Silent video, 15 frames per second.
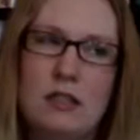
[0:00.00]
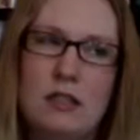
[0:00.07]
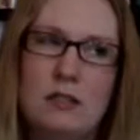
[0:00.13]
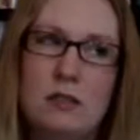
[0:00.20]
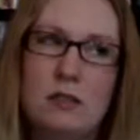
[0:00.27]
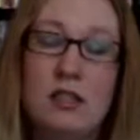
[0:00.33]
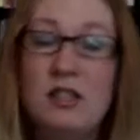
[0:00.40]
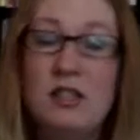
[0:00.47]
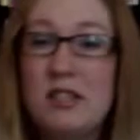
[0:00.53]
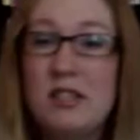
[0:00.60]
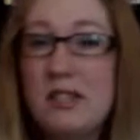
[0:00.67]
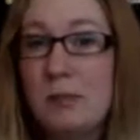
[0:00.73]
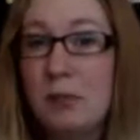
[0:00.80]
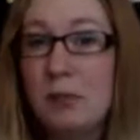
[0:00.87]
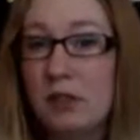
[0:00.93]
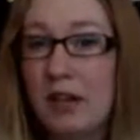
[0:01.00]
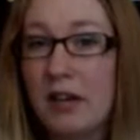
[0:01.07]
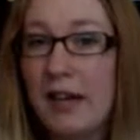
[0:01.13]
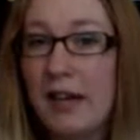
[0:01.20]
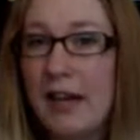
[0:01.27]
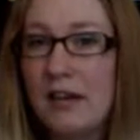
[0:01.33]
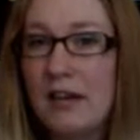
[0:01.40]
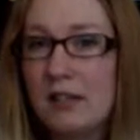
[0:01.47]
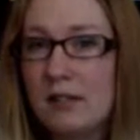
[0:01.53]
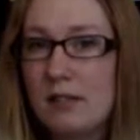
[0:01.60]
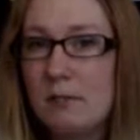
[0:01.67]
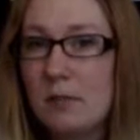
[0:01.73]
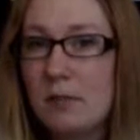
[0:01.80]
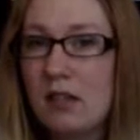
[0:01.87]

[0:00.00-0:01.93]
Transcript: It looks similar, I guess, but